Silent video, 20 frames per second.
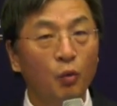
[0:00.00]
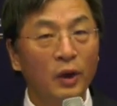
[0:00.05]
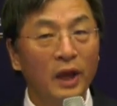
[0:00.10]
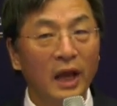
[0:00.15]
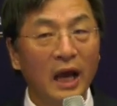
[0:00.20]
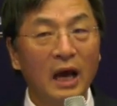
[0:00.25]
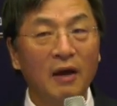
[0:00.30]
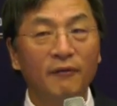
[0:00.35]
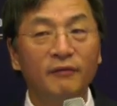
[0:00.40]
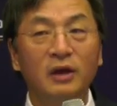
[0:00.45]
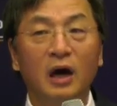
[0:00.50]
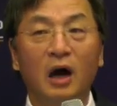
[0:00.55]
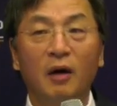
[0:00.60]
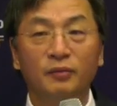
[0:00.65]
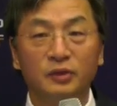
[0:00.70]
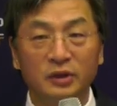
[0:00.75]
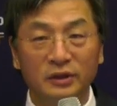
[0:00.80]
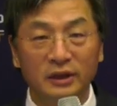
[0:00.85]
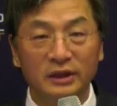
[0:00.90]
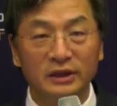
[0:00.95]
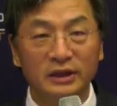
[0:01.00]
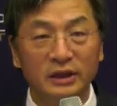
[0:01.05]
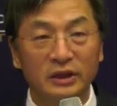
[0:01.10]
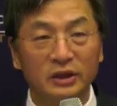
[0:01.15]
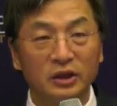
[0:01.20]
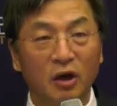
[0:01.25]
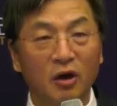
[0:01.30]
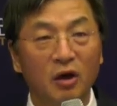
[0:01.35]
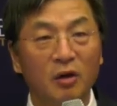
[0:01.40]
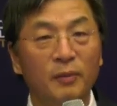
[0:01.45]
we have the opportunity to
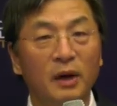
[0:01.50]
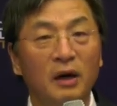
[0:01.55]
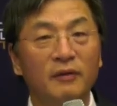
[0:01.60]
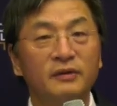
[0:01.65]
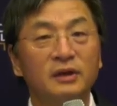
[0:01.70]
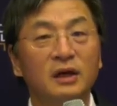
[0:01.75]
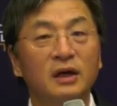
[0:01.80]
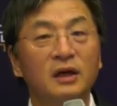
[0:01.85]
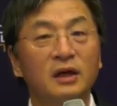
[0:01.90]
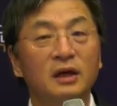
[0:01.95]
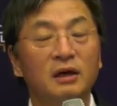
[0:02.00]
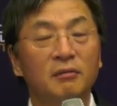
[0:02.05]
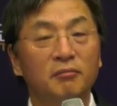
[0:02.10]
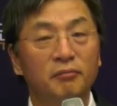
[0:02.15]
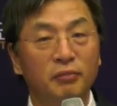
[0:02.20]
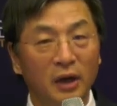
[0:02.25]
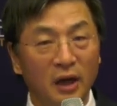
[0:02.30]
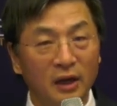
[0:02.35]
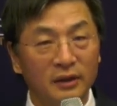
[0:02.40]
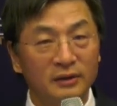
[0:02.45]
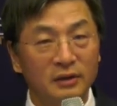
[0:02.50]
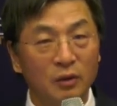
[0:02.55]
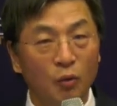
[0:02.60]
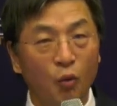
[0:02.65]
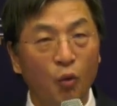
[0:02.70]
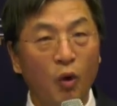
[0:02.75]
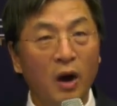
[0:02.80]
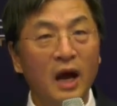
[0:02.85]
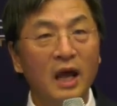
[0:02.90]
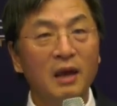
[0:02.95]
talk about the brand.
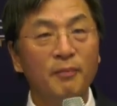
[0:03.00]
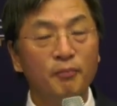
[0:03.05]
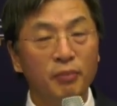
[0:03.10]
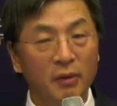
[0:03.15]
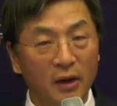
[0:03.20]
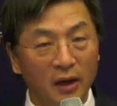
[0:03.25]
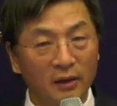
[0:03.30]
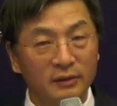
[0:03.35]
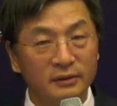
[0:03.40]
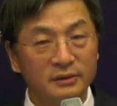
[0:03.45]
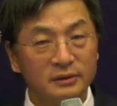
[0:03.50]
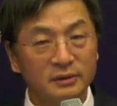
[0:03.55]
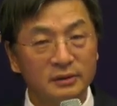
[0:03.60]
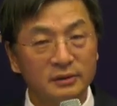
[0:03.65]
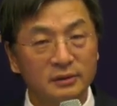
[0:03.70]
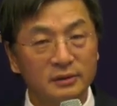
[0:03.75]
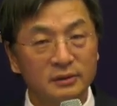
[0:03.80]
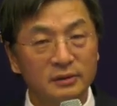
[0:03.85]
Why brands?